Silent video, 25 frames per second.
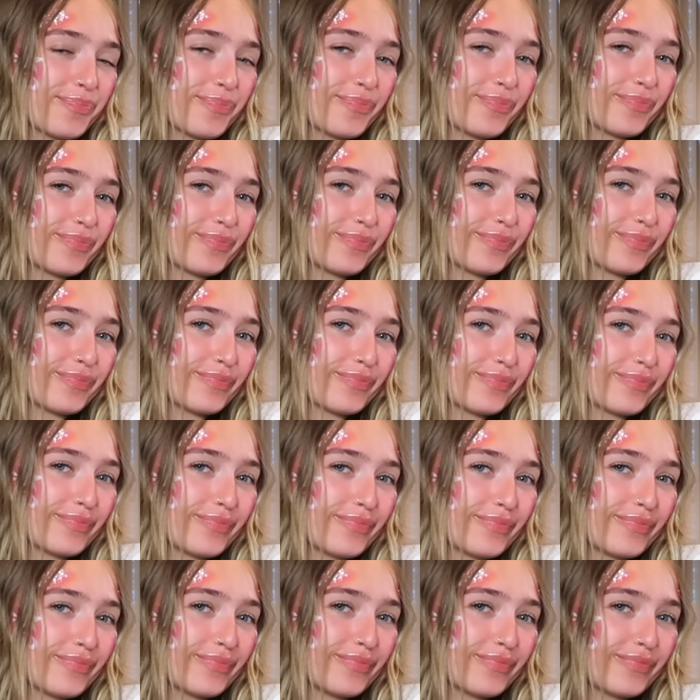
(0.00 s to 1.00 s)

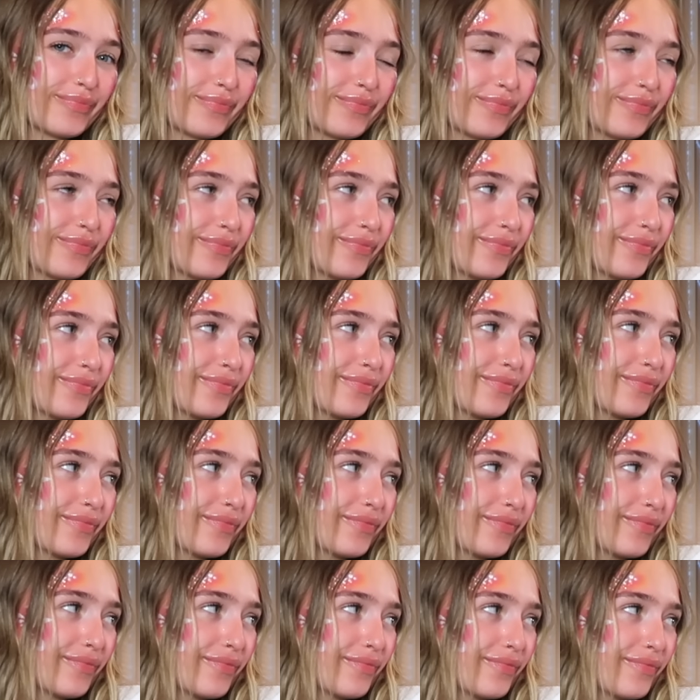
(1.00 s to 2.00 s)

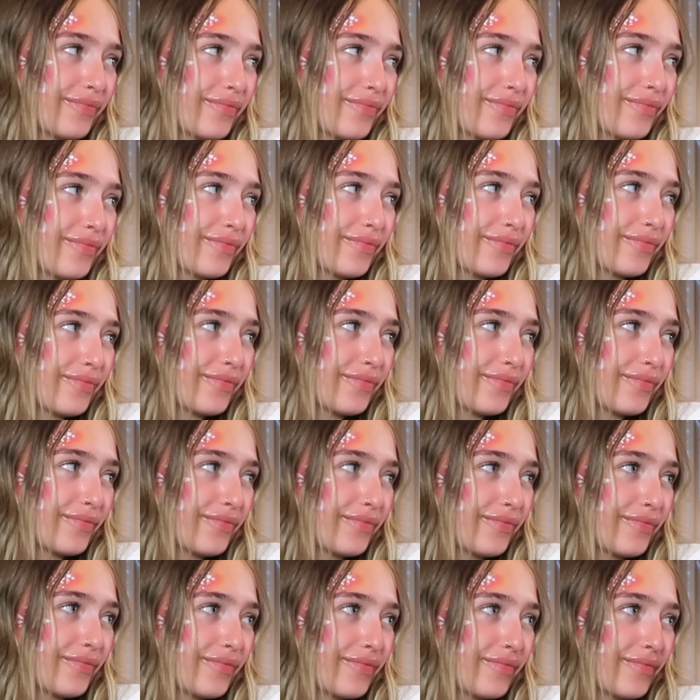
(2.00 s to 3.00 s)

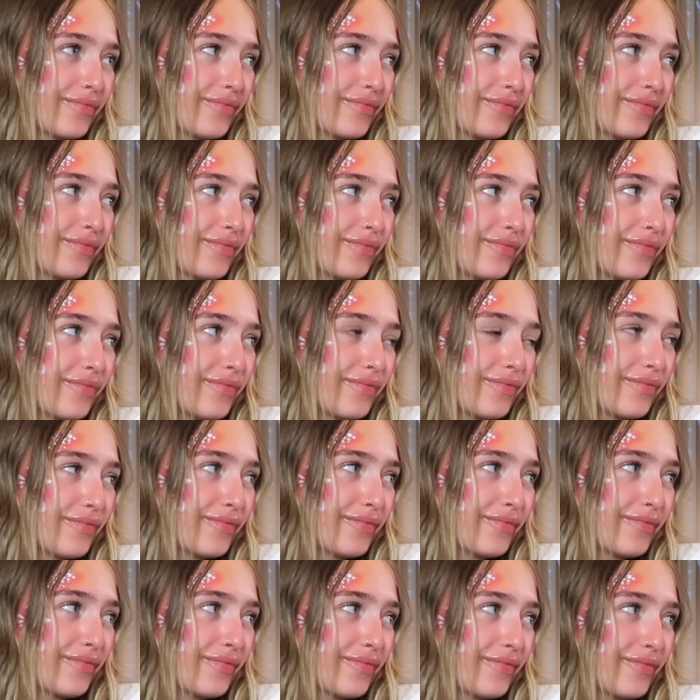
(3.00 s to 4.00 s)

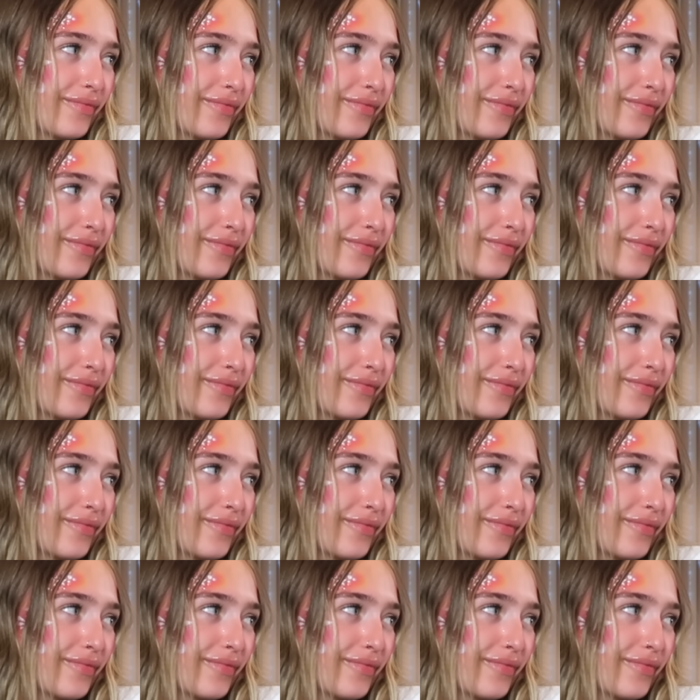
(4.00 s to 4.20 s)
(silent)